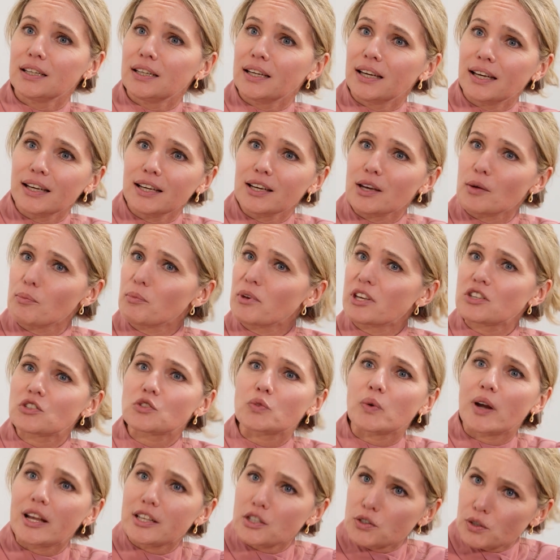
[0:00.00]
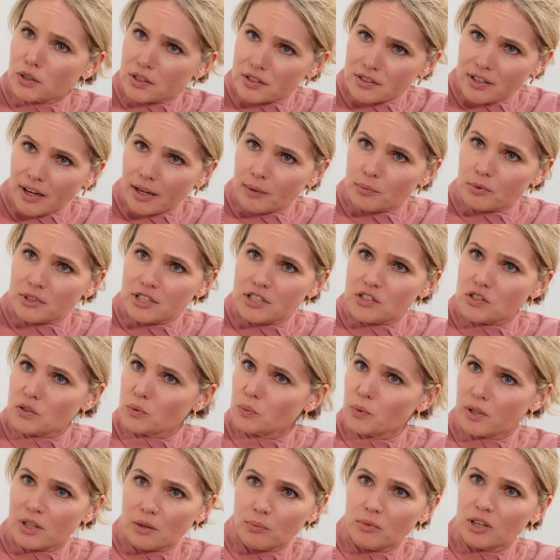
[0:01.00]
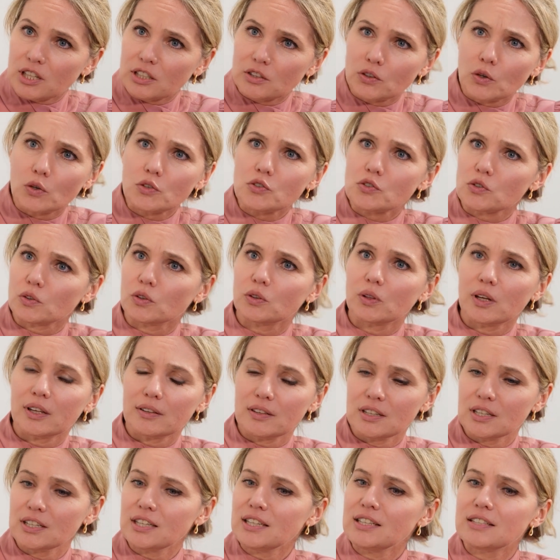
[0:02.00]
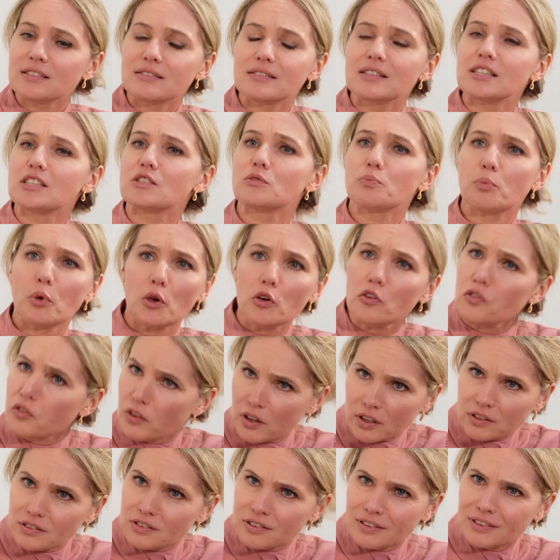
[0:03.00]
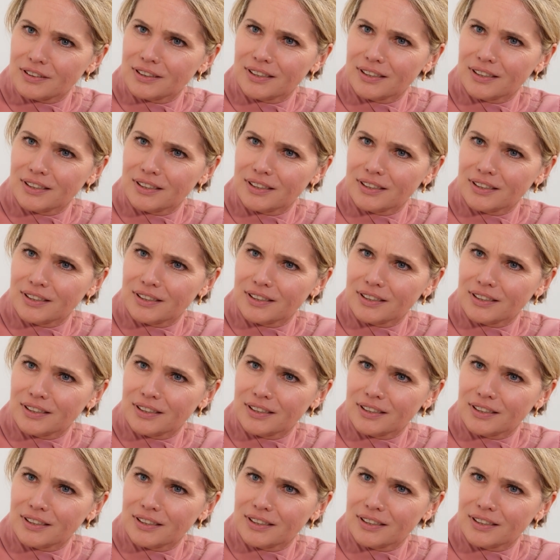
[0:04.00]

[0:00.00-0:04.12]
a mixed granular type lesion with a big nodule, I think ESD is perfect.